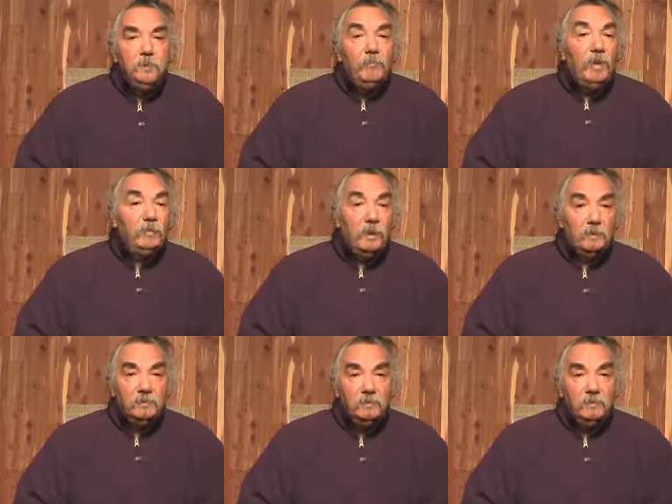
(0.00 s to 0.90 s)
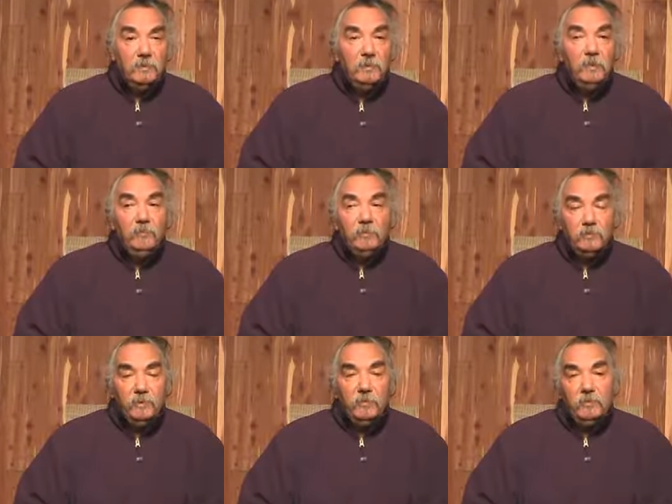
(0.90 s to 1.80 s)
Paradox,
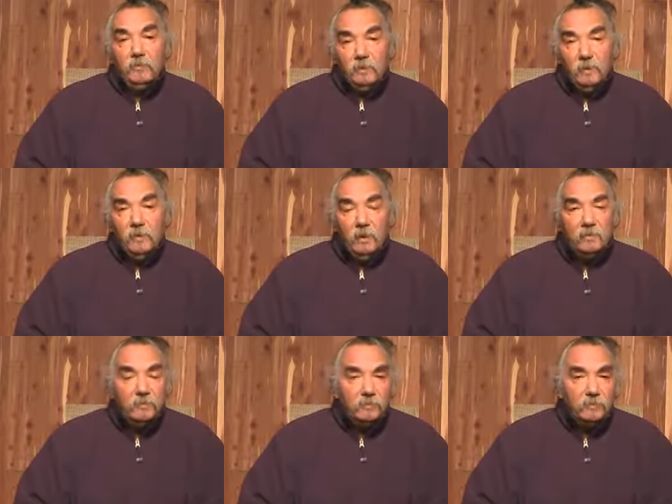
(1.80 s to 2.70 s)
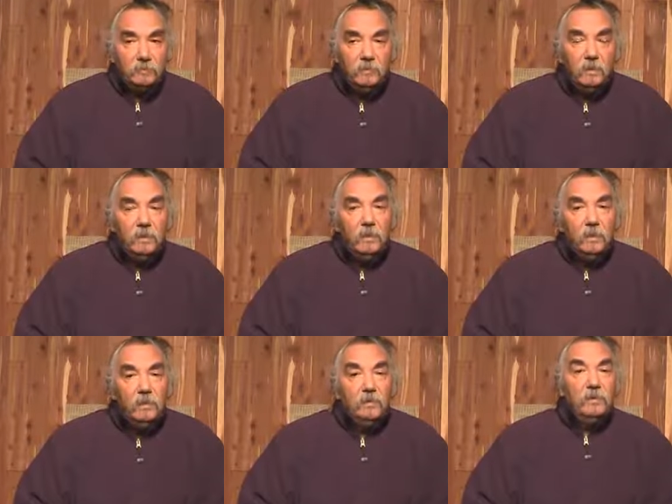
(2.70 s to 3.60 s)
mystery, but then that's also
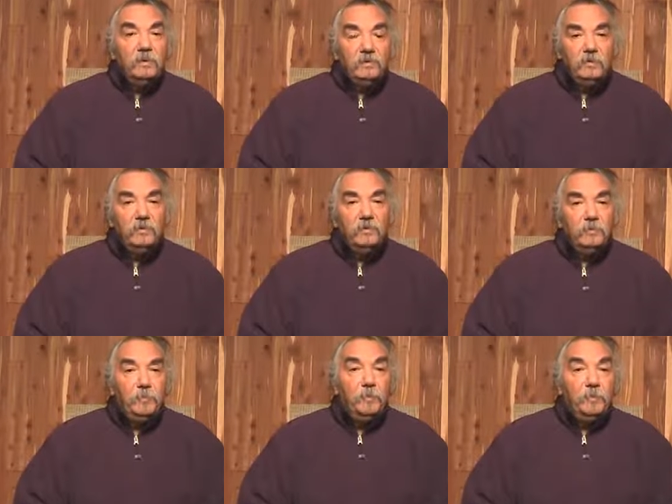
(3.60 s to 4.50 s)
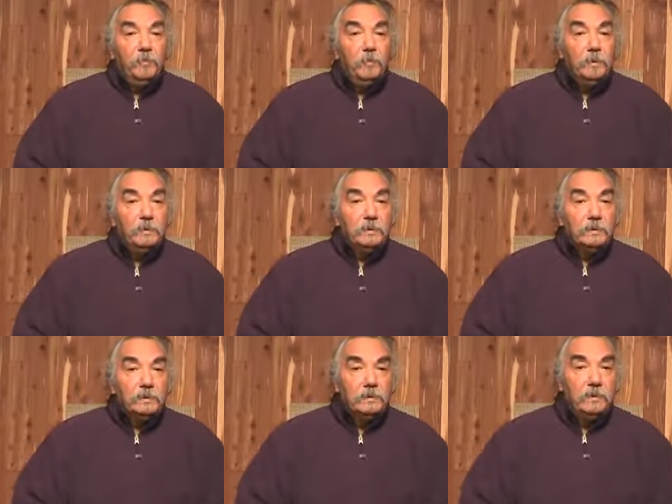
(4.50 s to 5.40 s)
realization of spirit for what it
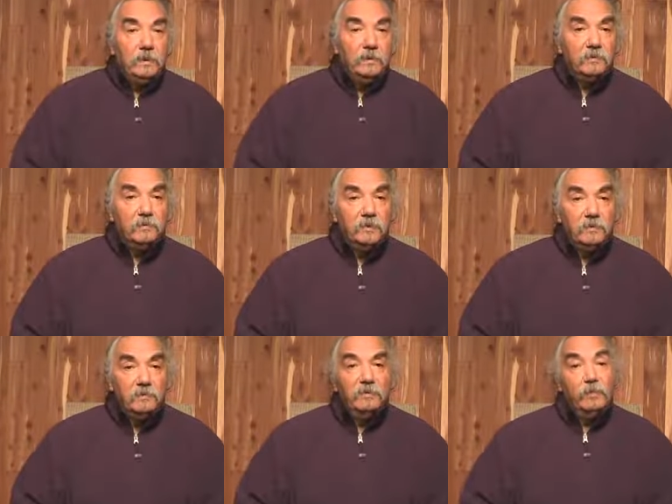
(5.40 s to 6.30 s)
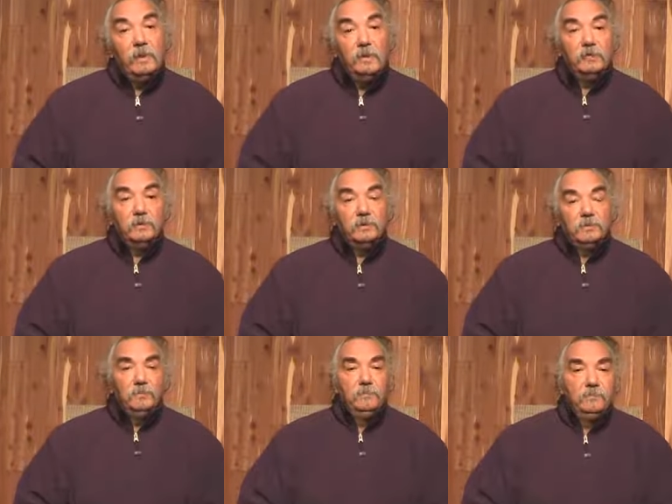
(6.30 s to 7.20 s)
is as being superconscious,
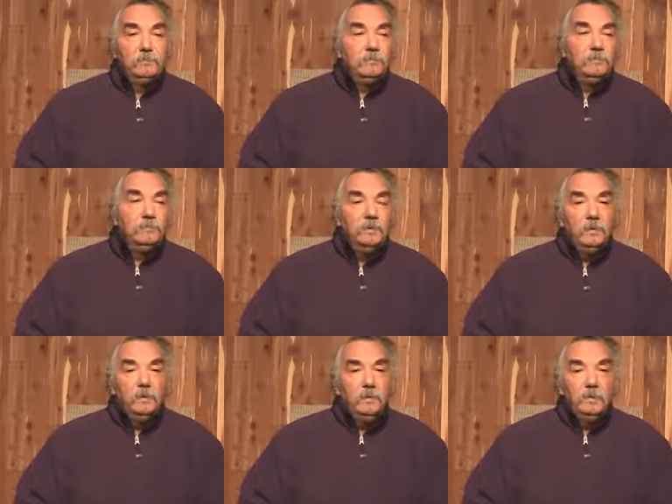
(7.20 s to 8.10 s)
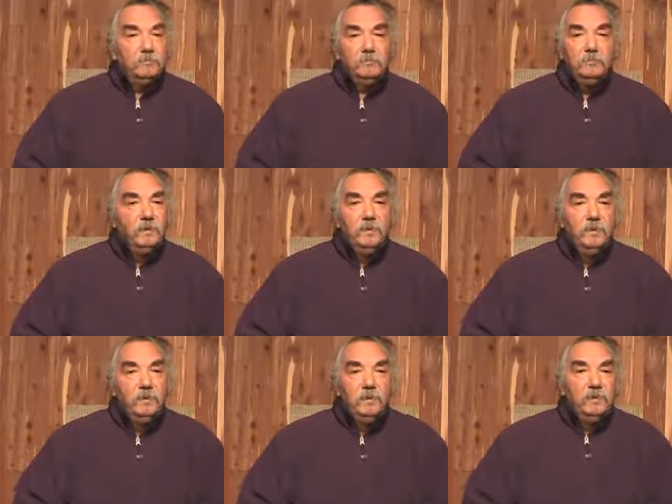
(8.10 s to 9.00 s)
yeah, not
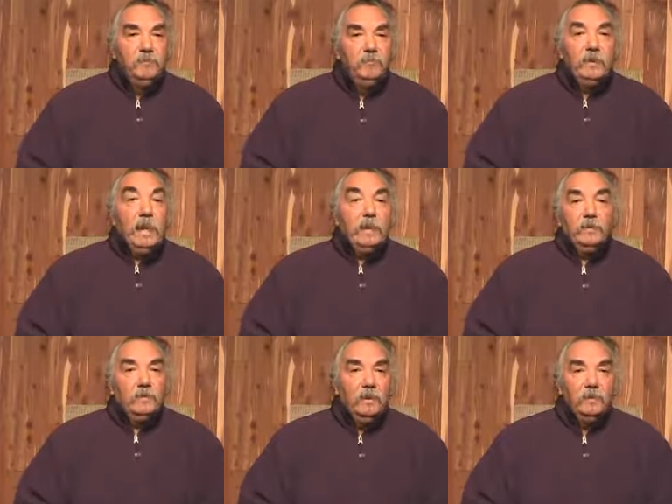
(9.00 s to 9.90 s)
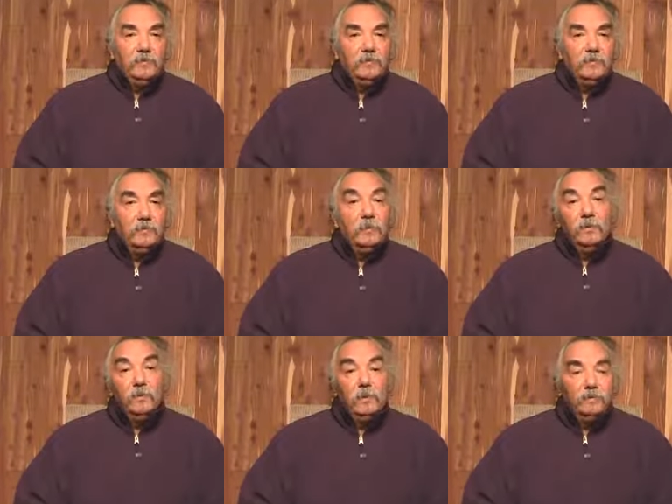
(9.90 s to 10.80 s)
mechanical conscious or
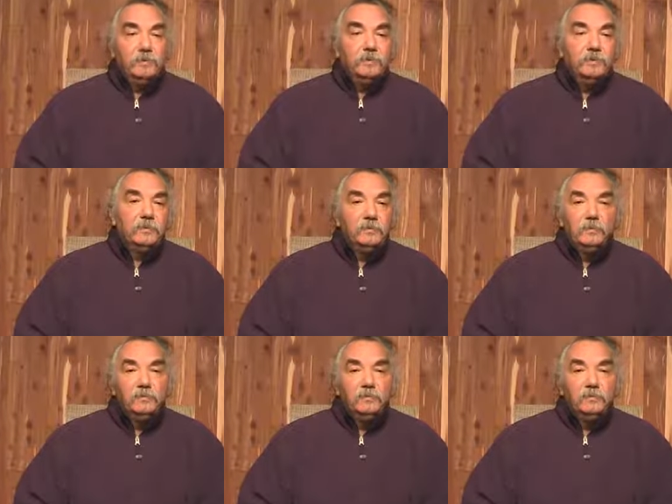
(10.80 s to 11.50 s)
ego consciousness,